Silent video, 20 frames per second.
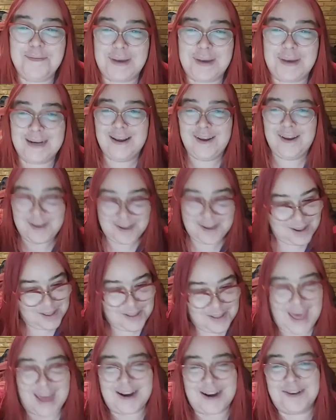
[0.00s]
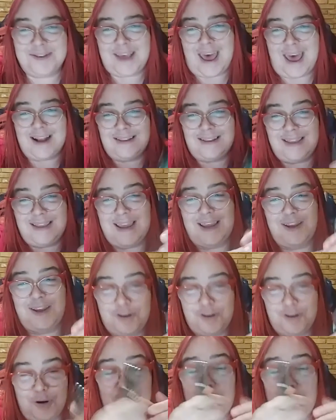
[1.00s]
But that exact thing,
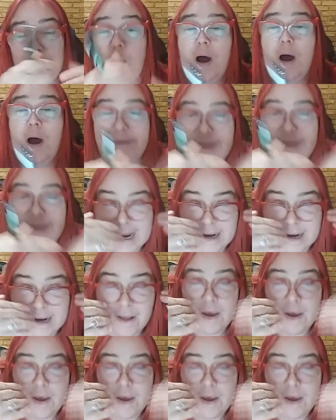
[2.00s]
you know, you want that